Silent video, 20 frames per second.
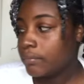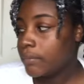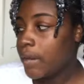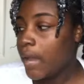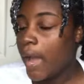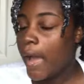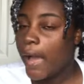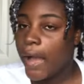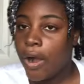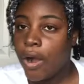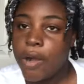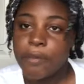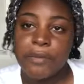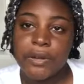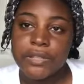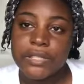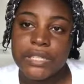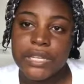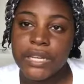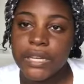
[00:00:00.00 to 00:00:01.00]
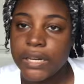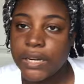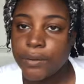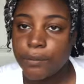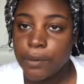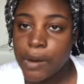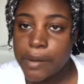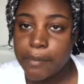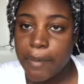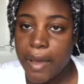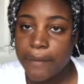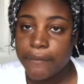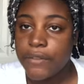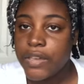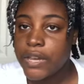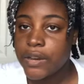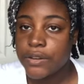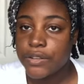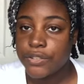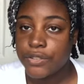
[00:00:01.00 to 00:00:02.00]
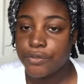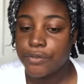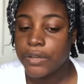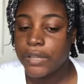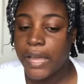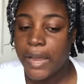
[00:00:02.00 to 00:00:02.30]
I almost couldn't run my fingers through it.